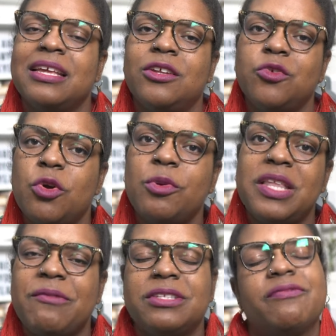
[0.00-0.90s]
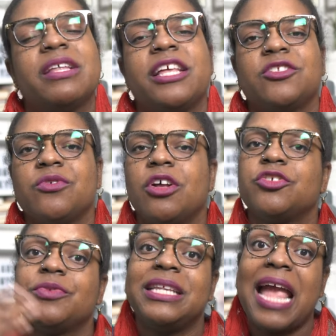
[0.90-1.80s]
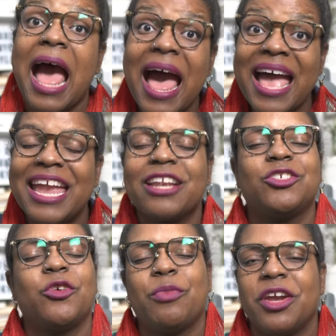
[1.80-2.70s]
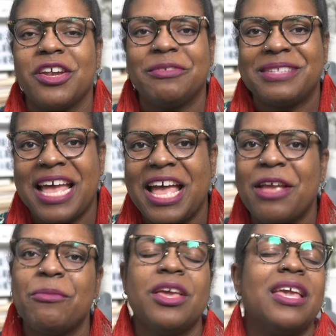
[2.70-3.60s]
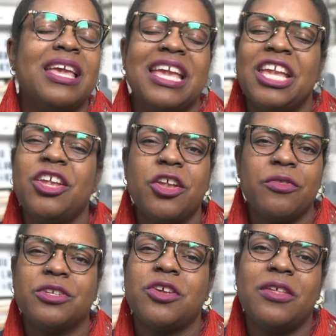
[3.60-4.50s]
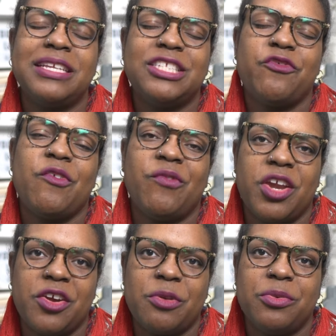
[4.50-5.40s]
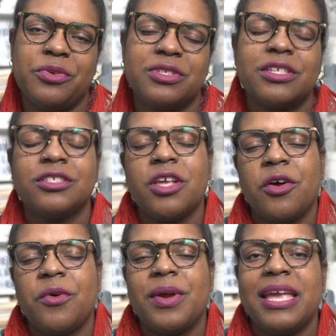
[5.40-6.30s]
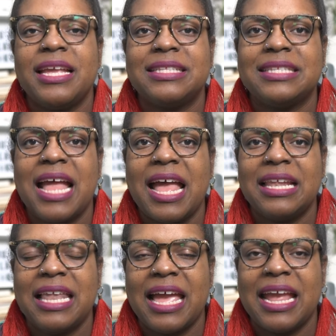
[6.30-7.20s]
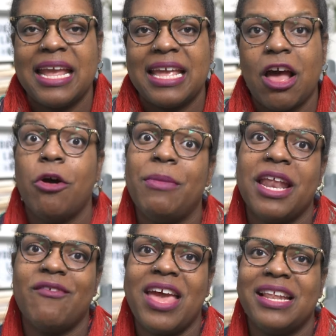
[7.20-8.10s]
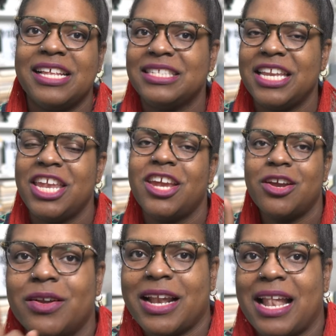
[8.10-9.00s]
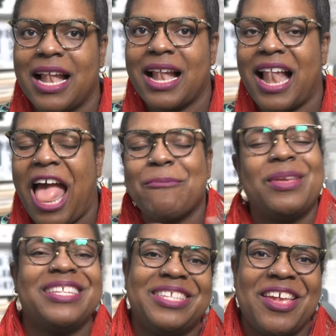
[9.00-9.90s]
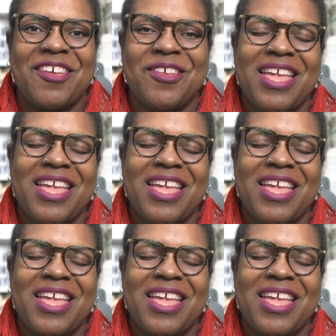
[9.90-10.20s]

normal levels of cholesterol to really high in a short period of time, you know, there's all these different variables. So it's not like, oh man, I've had it less than a year, I'm good to go